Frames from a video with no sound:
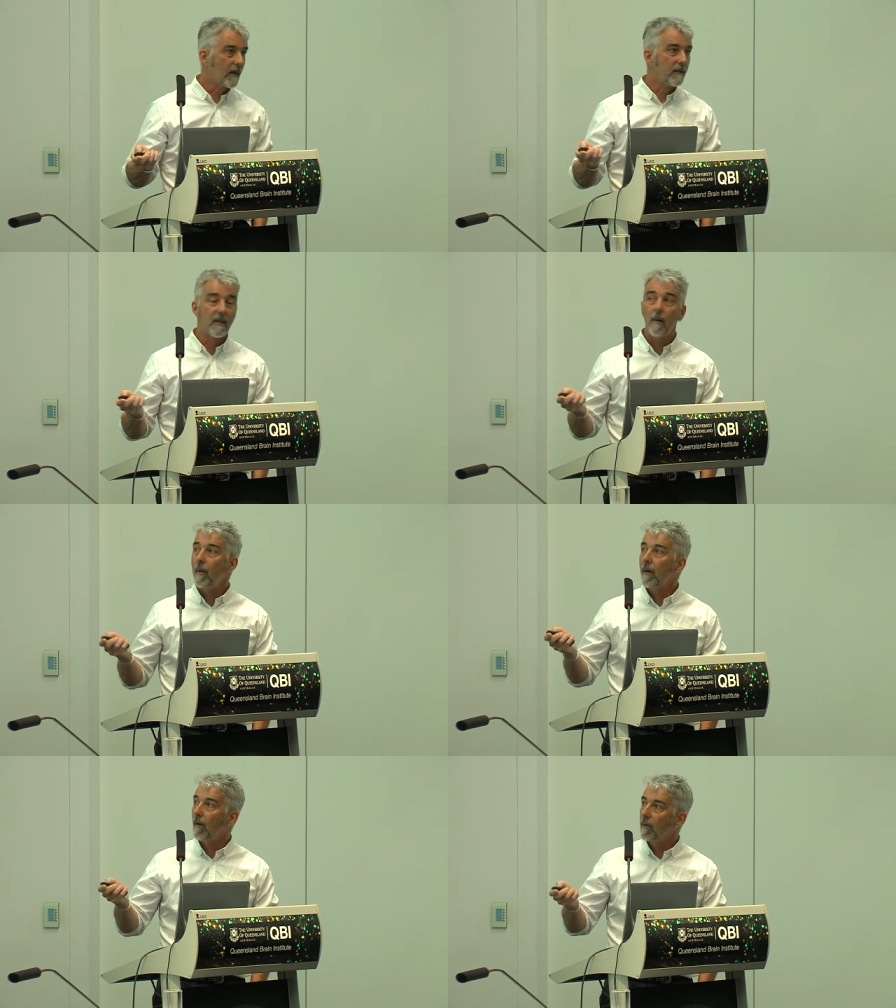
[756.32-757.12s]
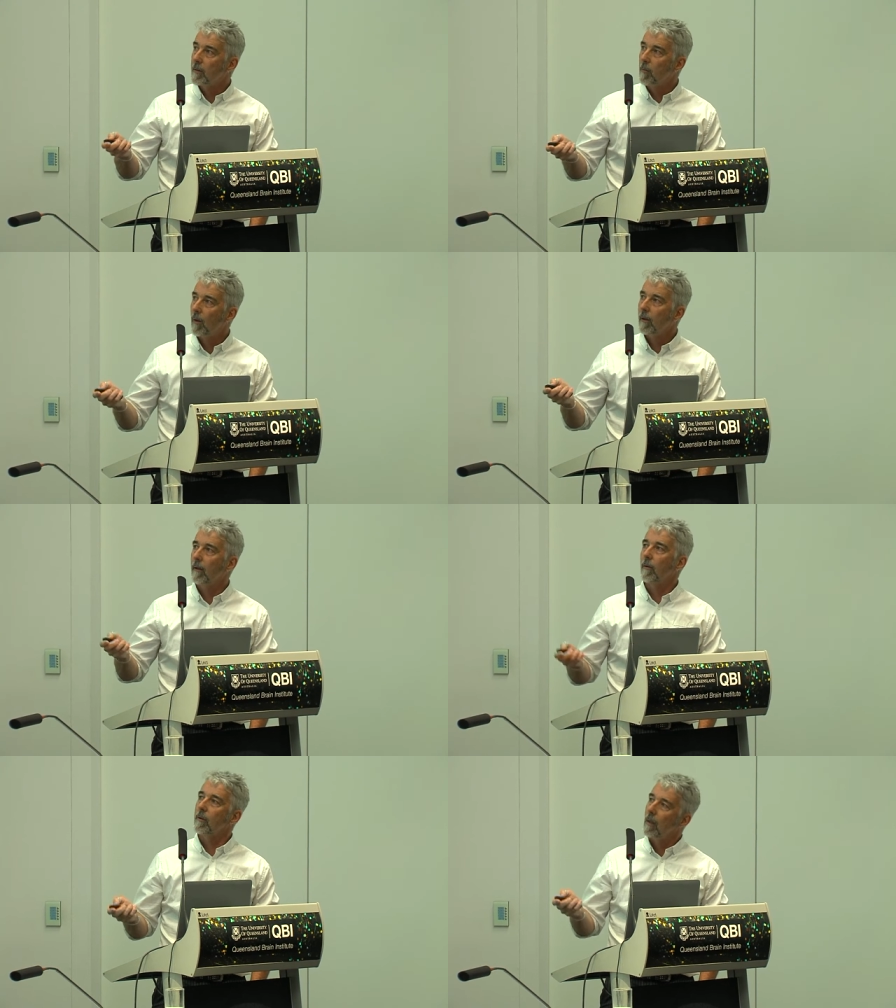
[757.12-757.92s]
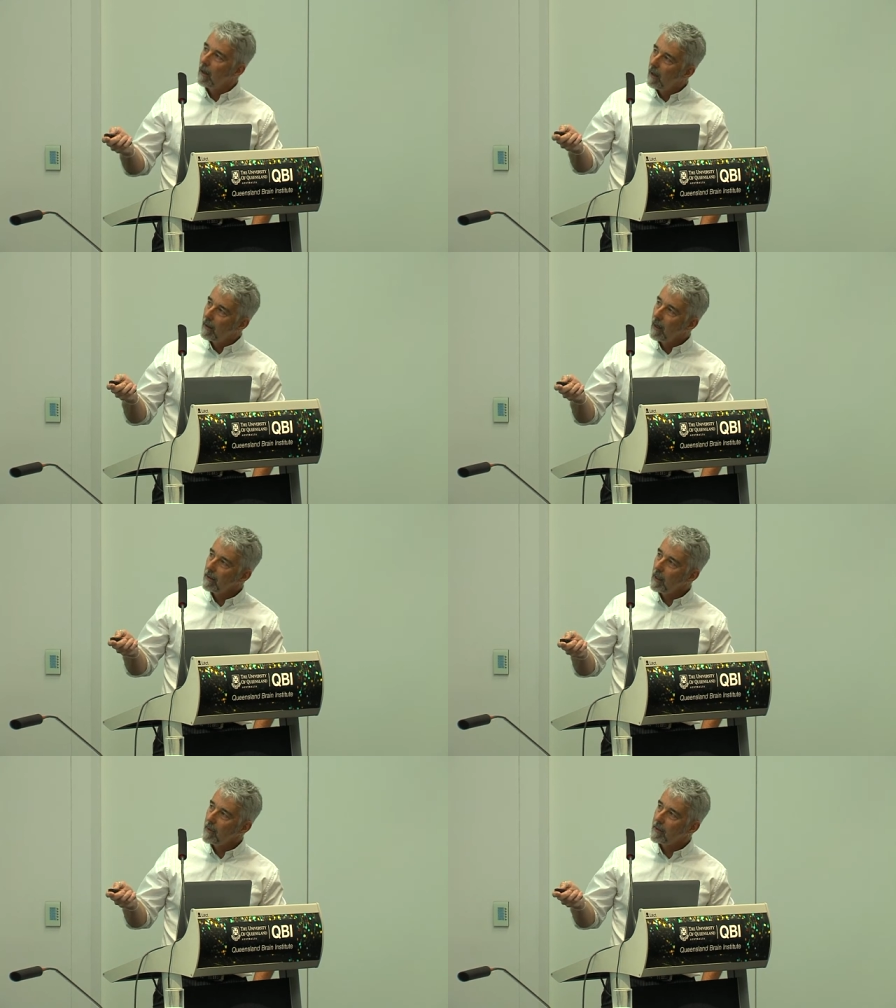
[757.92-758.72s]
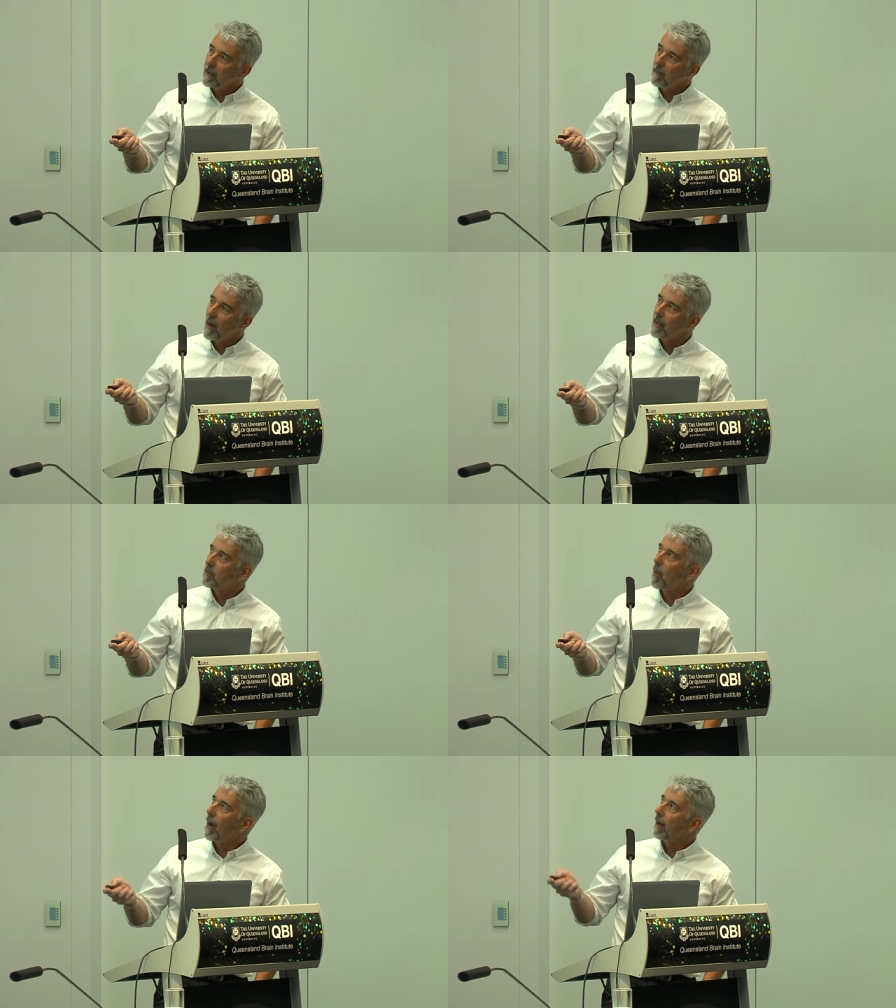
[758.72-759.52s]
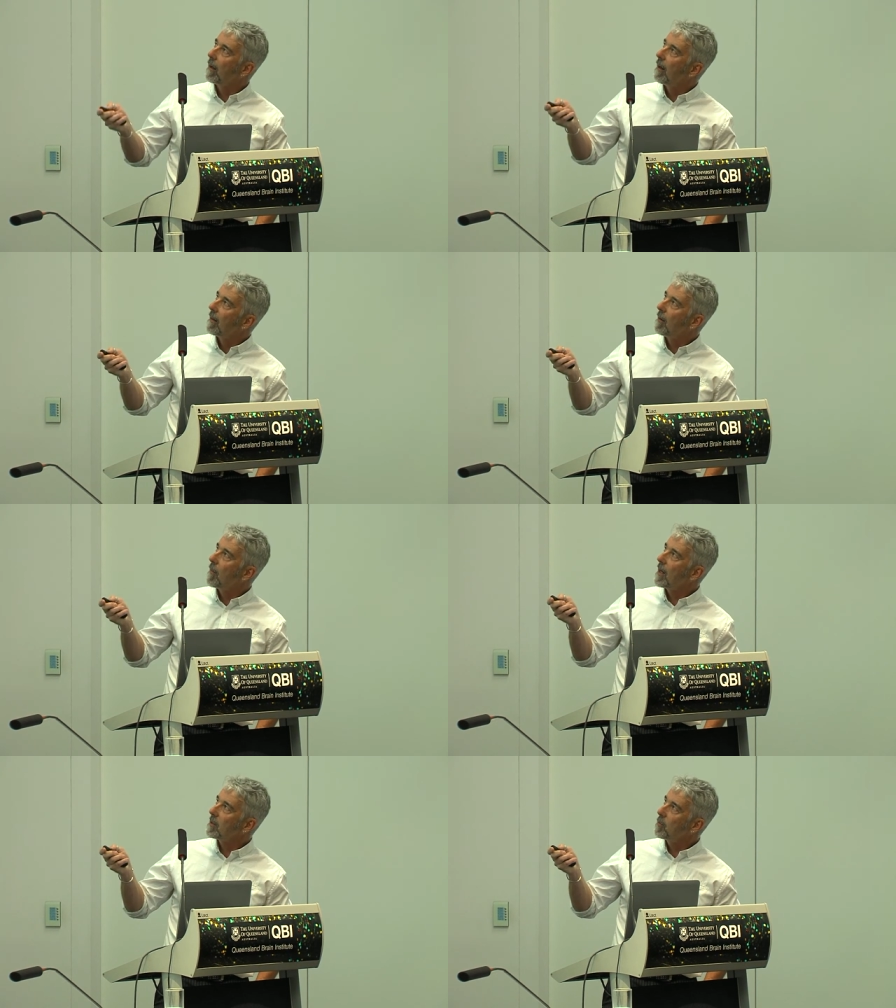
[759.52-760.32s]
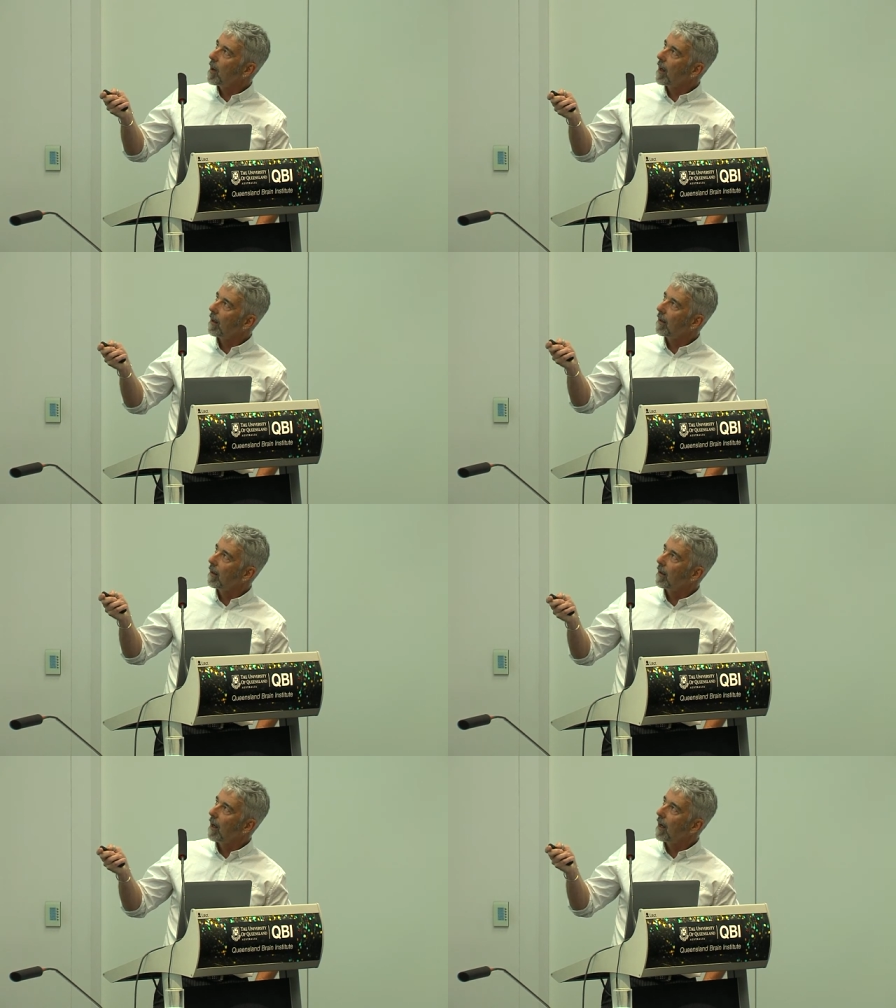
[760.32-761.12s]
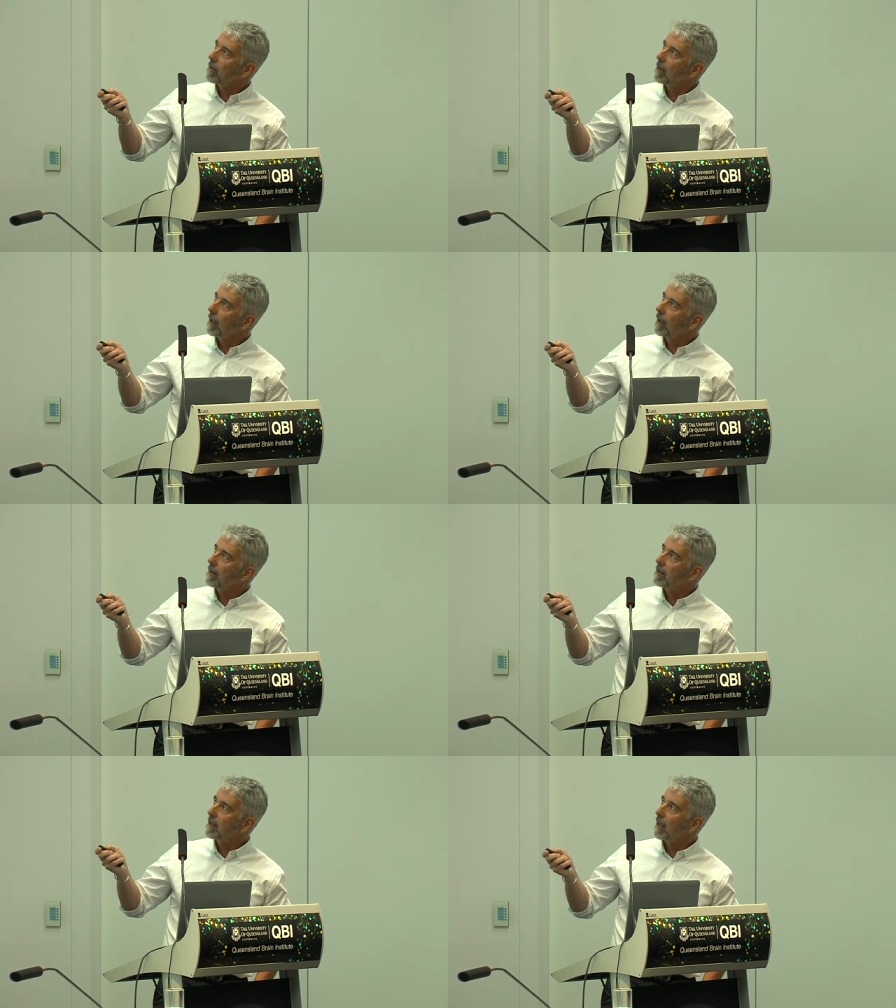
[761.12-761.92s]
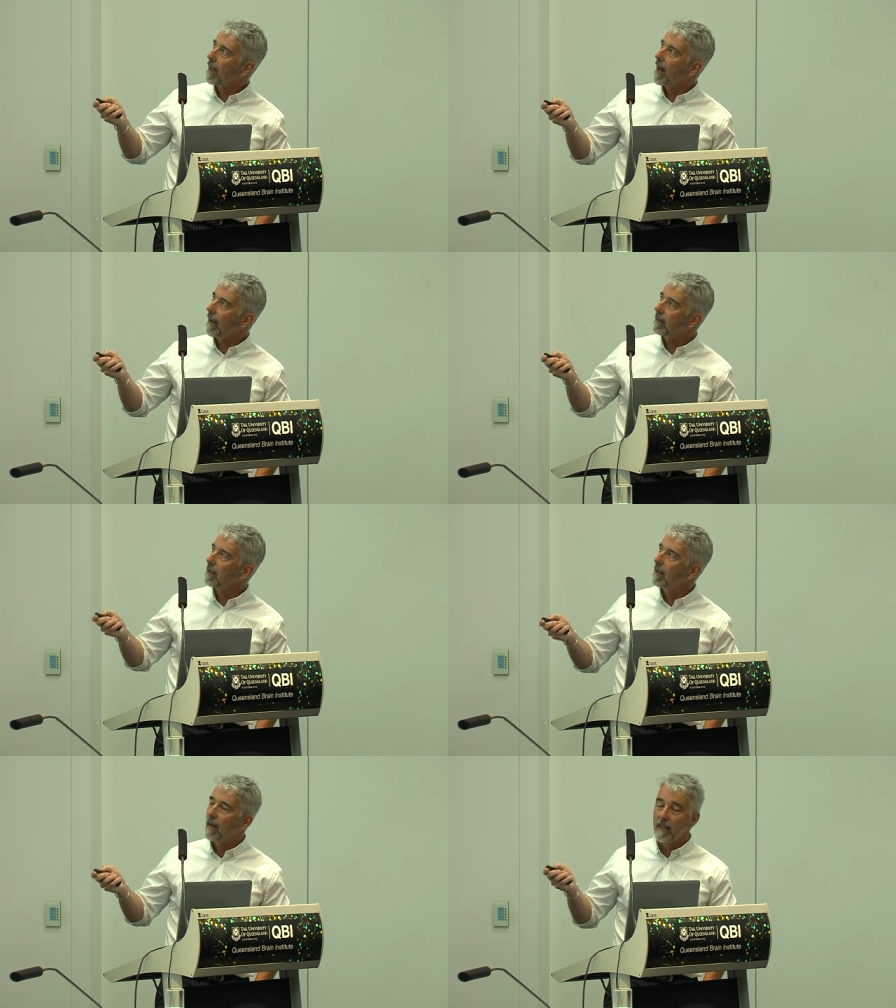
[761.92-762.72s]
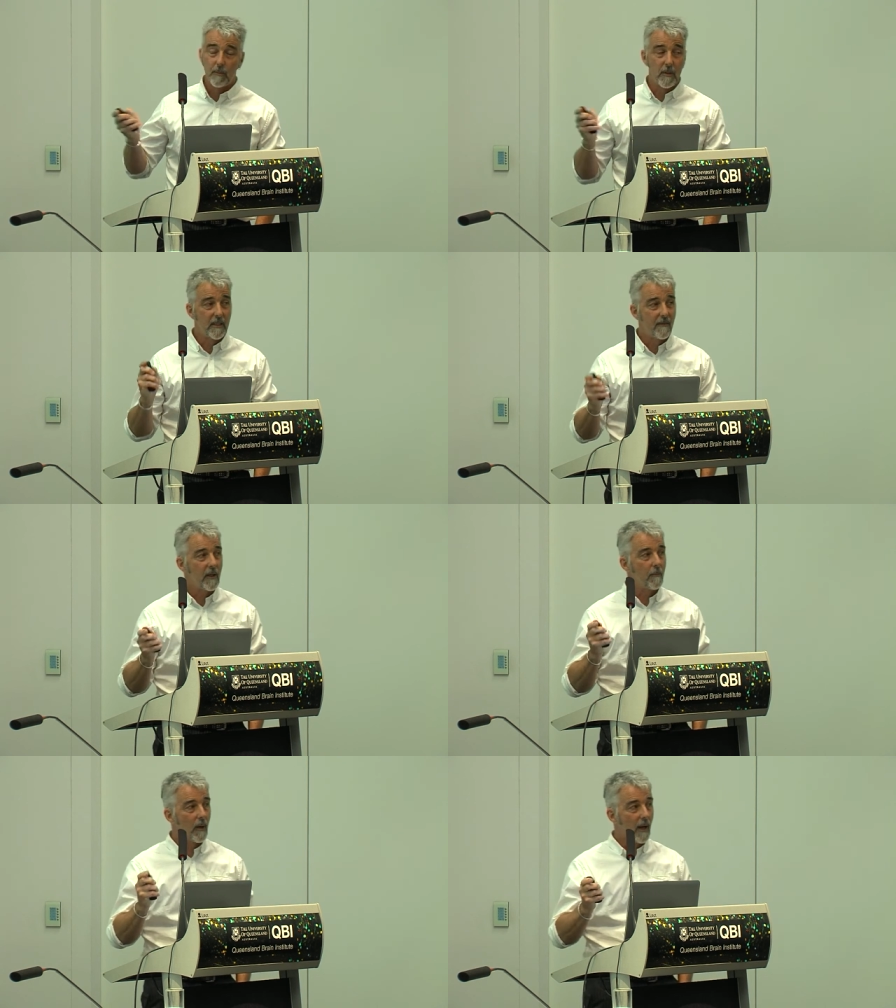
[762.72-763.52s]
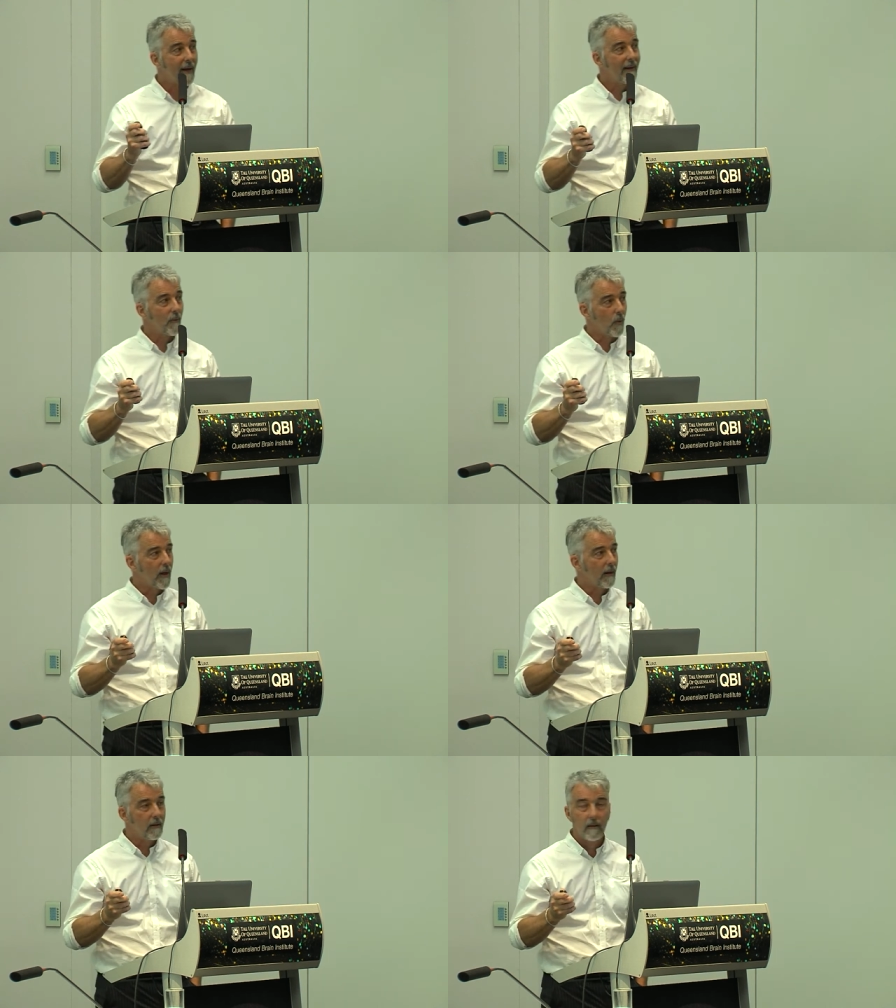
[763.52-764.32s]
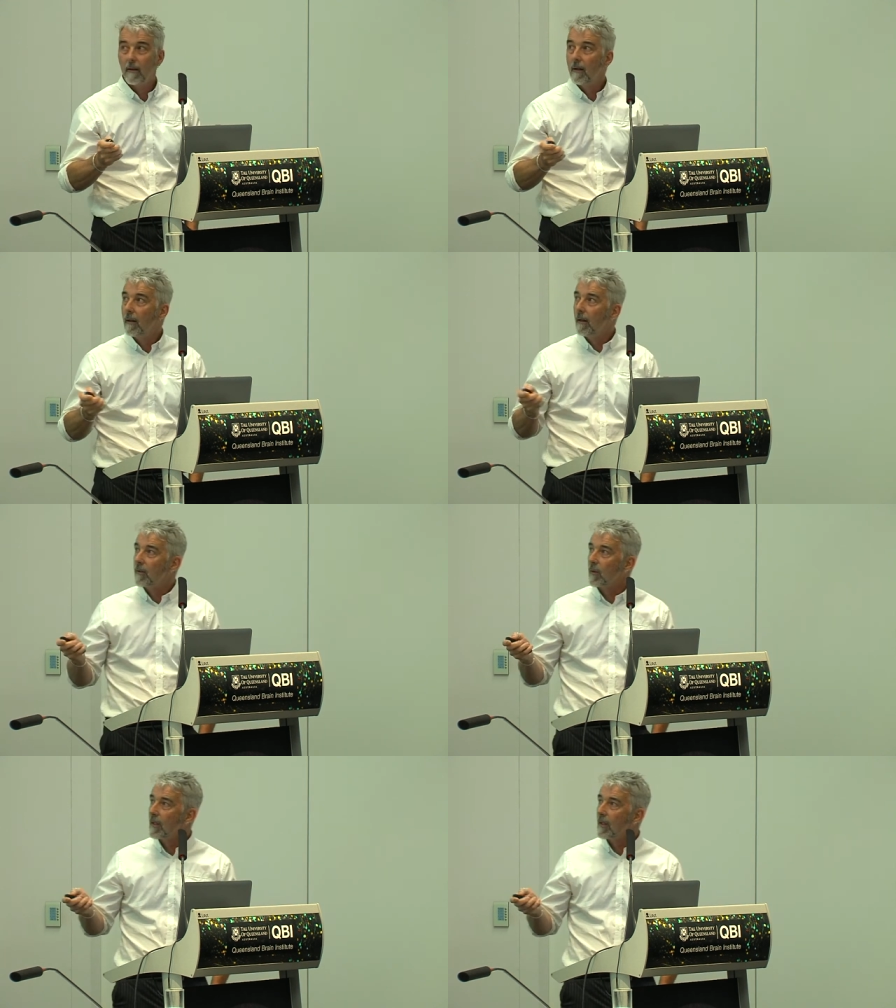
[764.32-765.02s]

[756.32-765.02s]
can separate all these molecules. Then come into the mass spec. The mass spec can actually select specific molecular weight. So